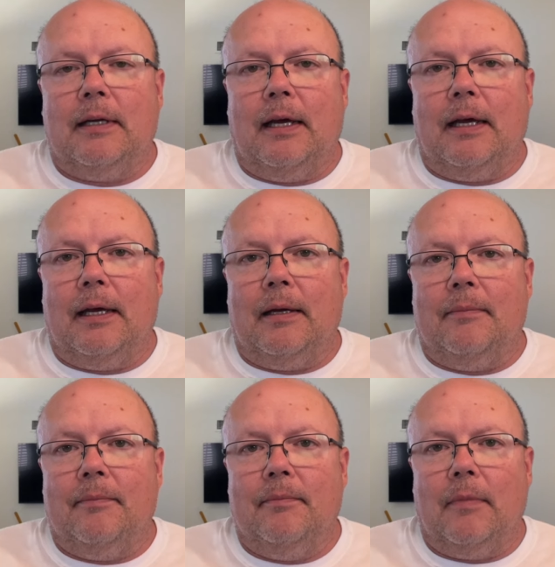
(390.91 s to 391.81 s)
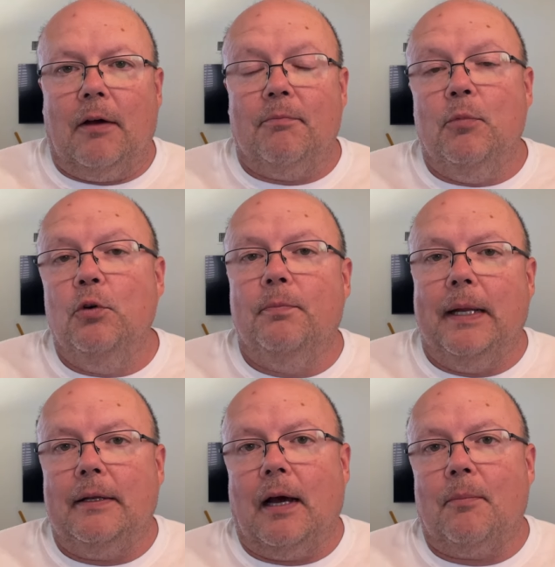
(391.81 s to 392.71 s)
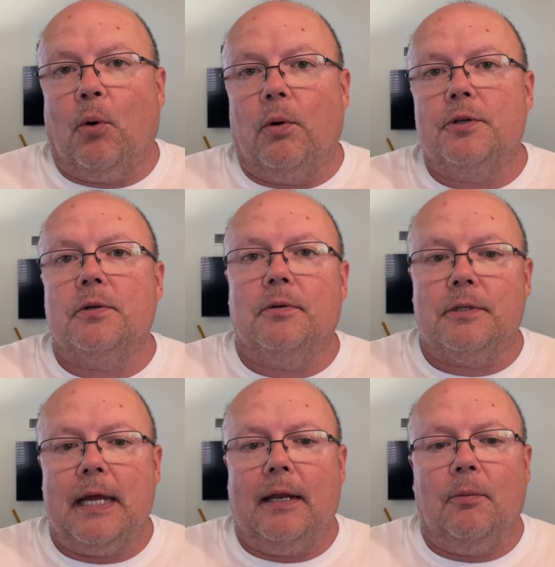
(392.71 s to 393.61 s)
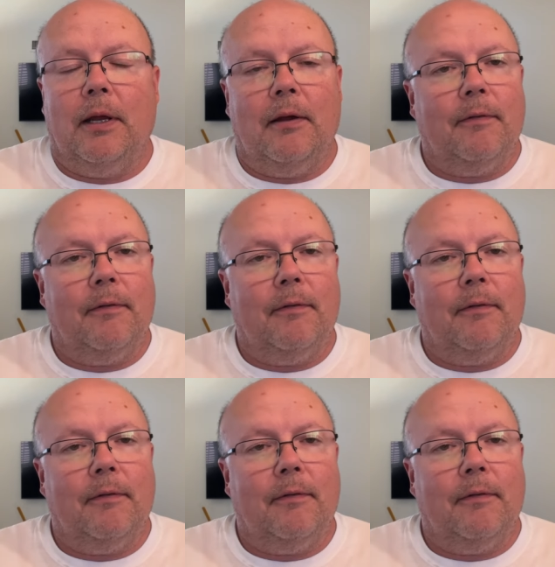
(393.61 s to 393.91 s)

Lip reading: of movement on Portugal's end.